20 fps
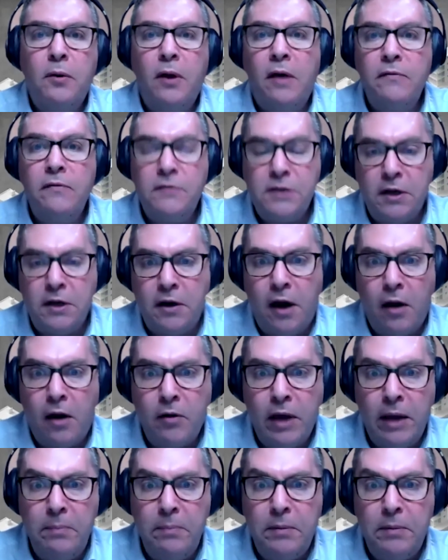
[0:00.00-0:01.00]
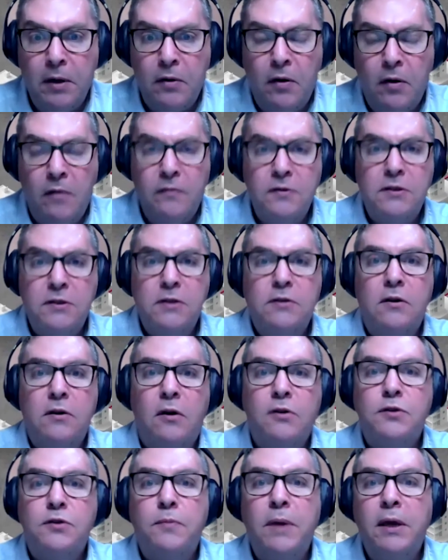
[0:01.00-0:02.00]
I visited our Cape Town offices
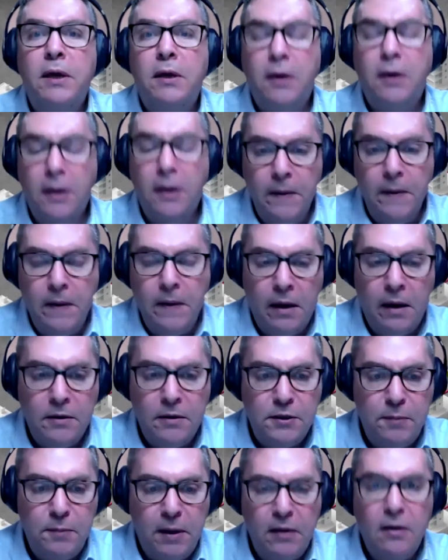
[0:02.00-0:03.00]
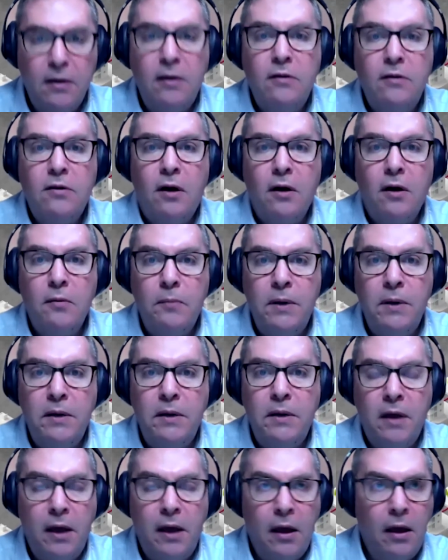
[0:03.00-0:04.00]
last week, spent the entire week
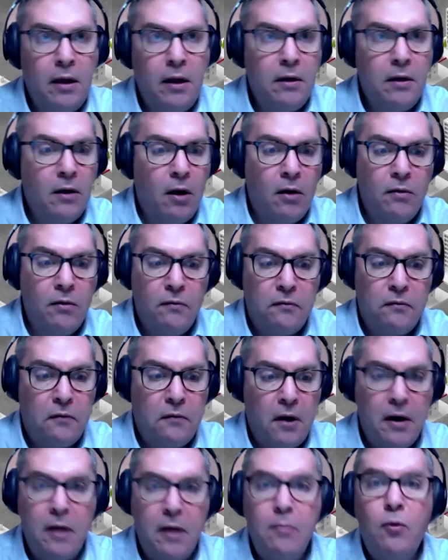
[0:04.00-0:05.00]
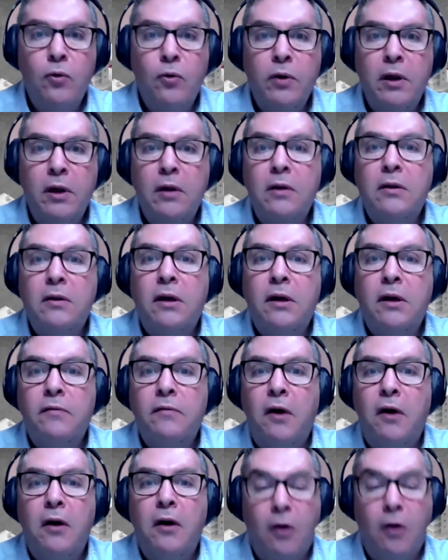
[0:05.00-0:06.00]
there, and on Friday morning the
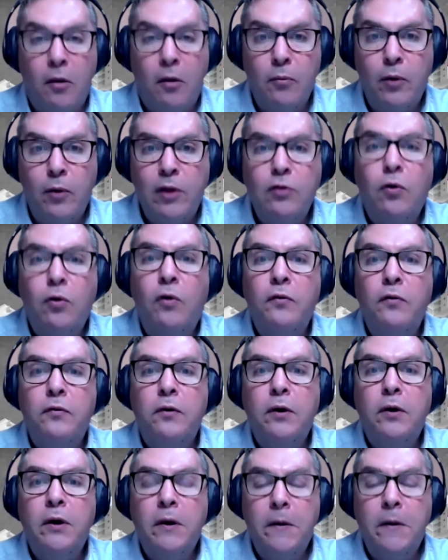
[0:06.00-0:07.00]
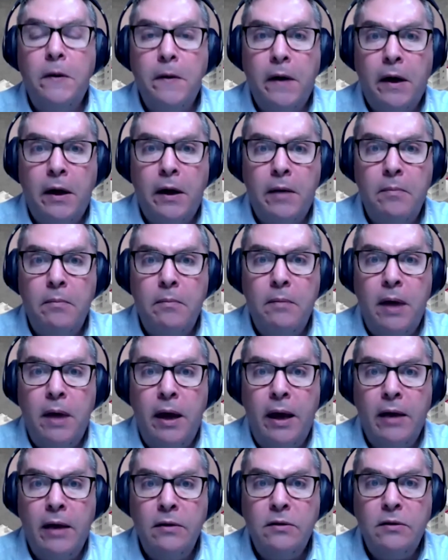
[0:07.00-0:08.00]
fire alarm went off,
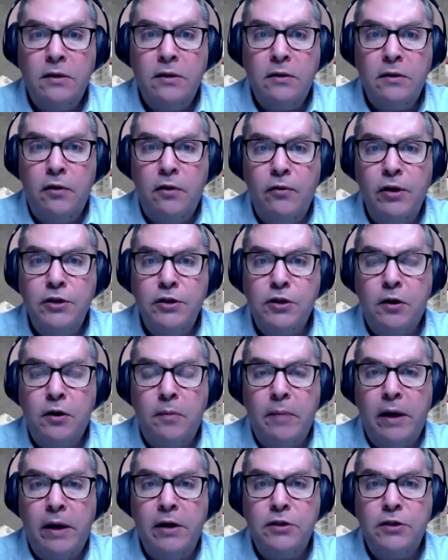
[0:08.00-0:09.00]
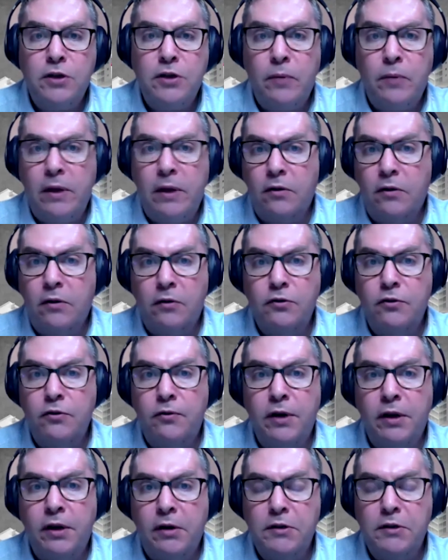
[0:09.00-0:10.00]
and the regional manager went on to
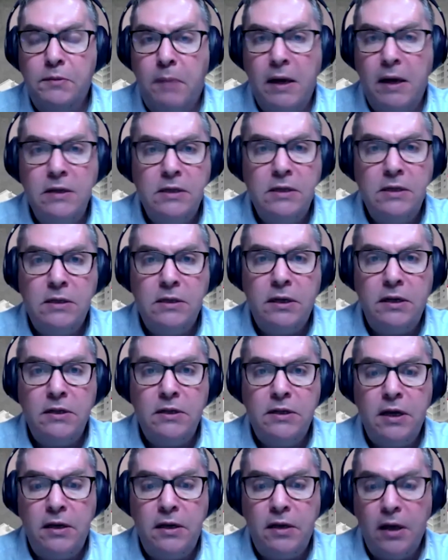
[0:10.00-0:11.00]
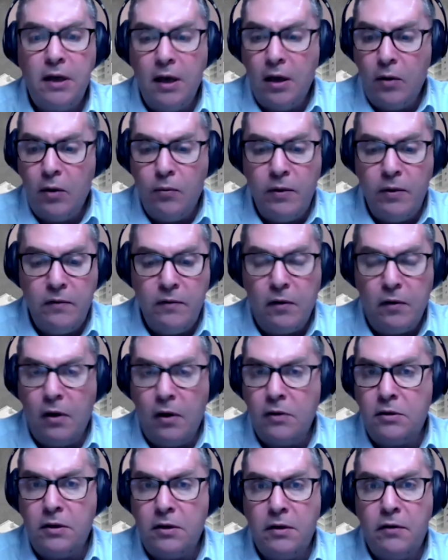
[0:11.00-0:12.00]
Ricoh Spaces and he said, we've
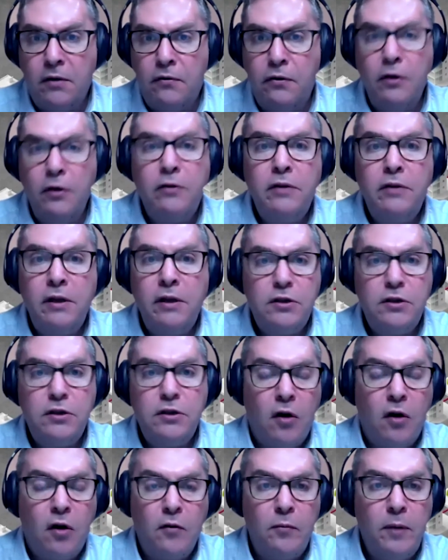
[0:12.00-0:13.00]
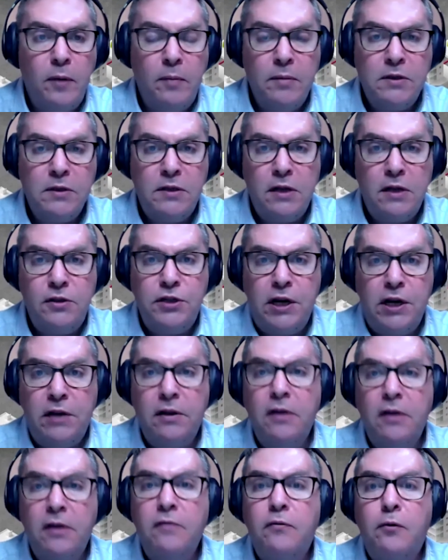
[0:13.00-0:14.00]
got 13 staff members that checked
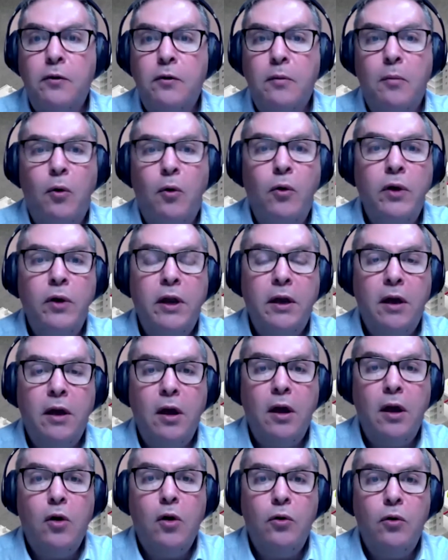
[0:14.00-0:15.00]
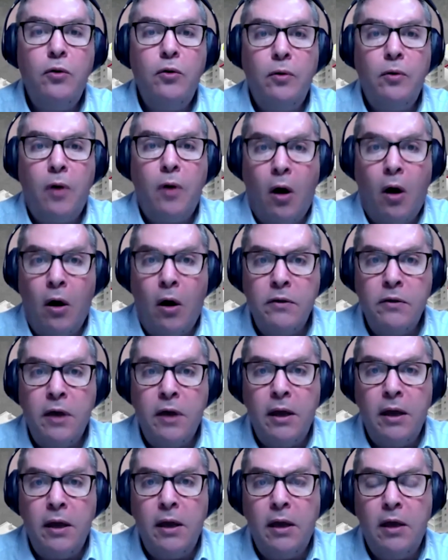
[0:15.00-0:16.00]
in for the morning. Who are
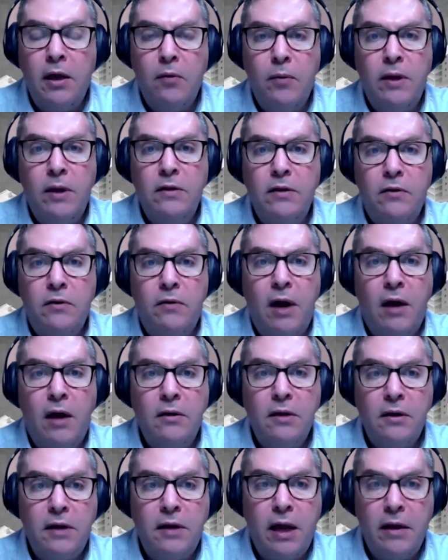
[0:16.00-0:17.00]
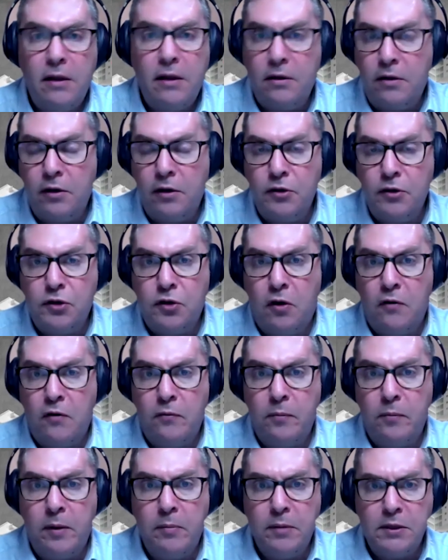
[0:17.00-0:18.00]
they? He went around and gathered those staff
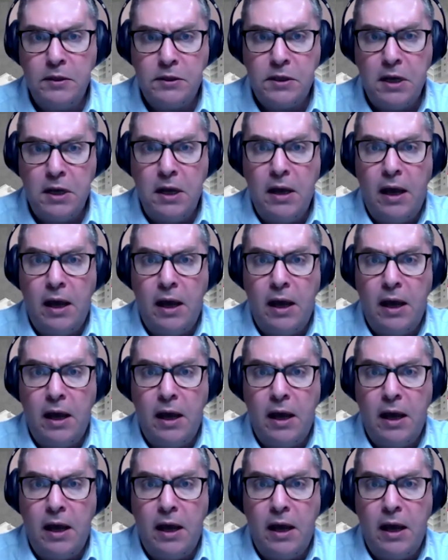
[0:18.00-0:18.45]
members.